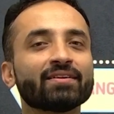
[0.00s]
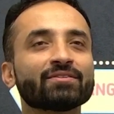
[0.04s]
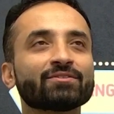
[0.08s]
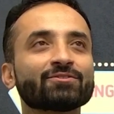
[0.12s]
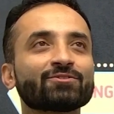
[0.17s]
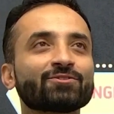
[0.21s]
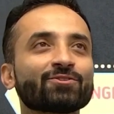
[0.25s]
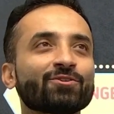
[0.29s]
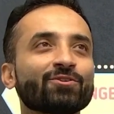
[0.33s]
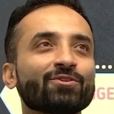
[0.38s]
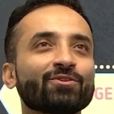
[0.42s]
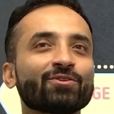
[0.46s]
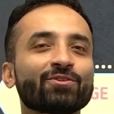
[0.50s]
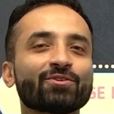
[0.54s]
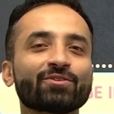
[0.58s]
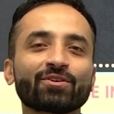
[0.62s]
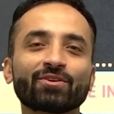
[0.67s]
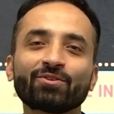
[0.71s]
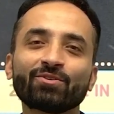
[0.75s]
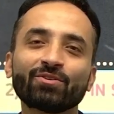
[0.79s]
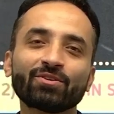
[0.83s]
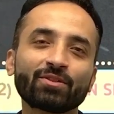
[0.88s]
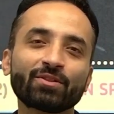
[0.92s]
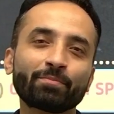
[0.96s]
So,
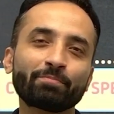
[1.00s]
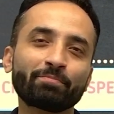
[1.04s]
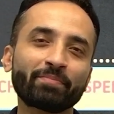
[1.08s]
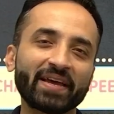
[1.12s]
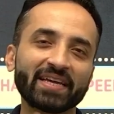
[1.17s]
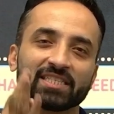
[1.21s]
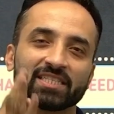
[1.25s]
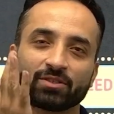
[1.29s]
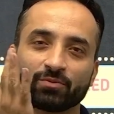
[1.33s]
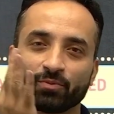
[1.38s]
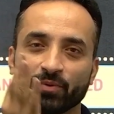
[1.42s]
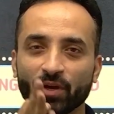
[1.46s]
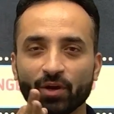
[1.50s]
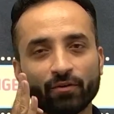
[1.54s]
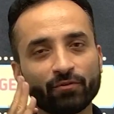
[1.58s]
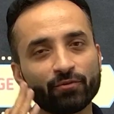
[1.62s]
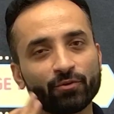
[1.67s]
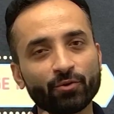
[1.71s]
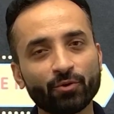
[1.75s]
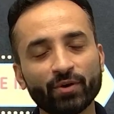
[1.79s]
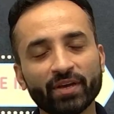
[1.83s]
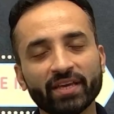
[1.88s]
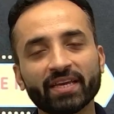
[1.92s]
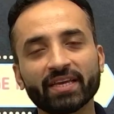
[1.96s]
the best way of
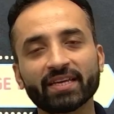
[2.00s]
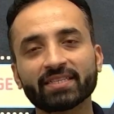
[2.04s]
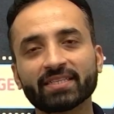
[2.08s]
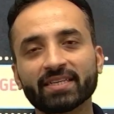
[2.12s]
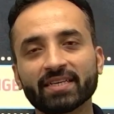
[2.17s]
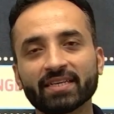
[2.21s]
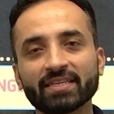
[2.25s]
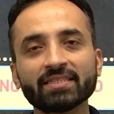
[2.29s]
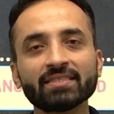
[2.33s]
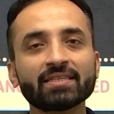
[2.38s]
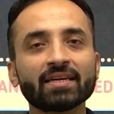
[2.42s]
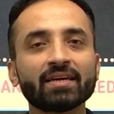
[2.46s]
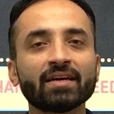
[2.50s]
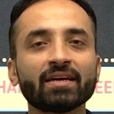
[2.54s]
doing it is